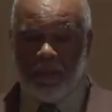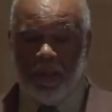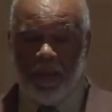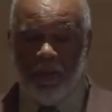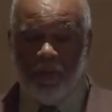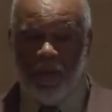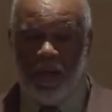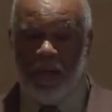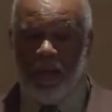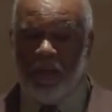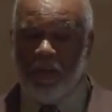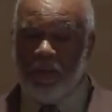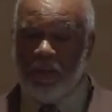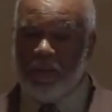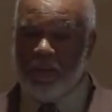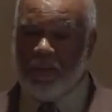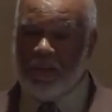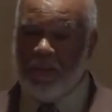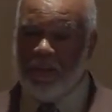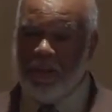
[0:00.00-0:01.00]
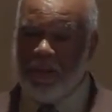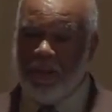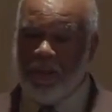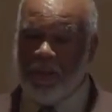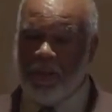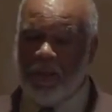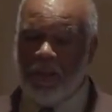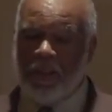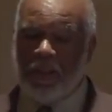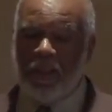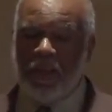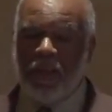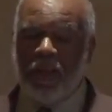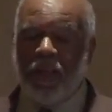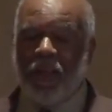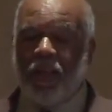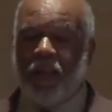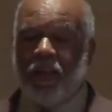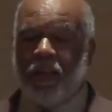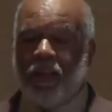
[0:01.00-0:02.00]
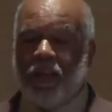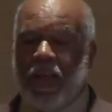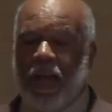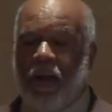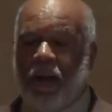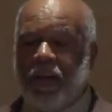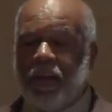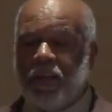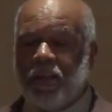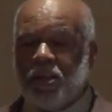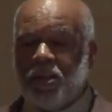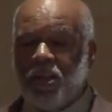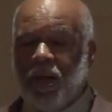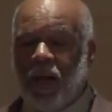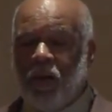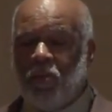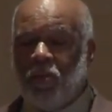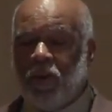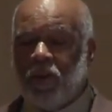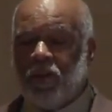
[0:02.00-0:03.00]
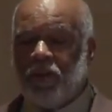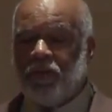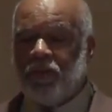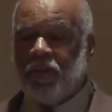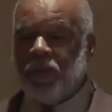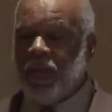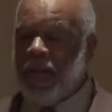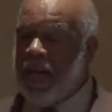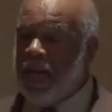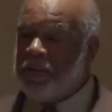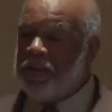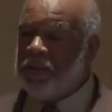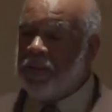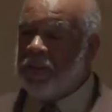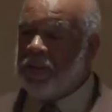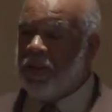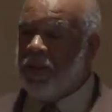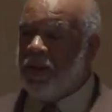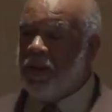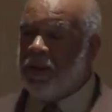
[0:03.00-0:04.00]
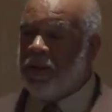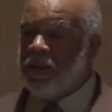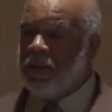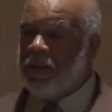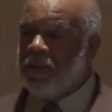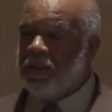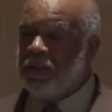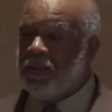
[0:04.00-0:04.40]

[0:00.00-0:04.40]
stay away, you're no good. Now I get a job working for the housing authority,